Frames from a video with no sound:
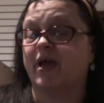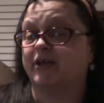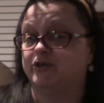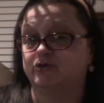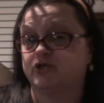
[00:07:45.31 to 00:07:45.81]

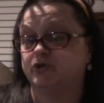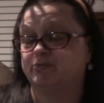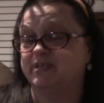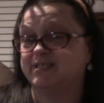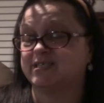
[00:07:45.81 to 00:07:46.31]
and
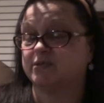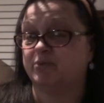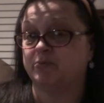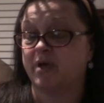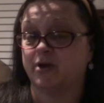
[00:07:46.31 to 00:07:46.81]
YouTube needs to
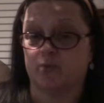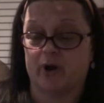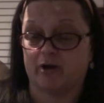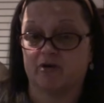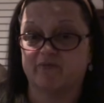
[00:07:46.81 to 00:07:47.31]
be made
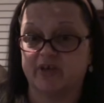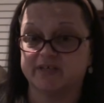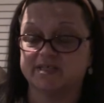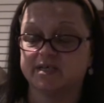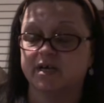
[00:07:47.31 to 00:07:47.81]
aware of
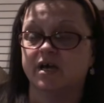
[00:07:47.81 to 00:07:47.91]
it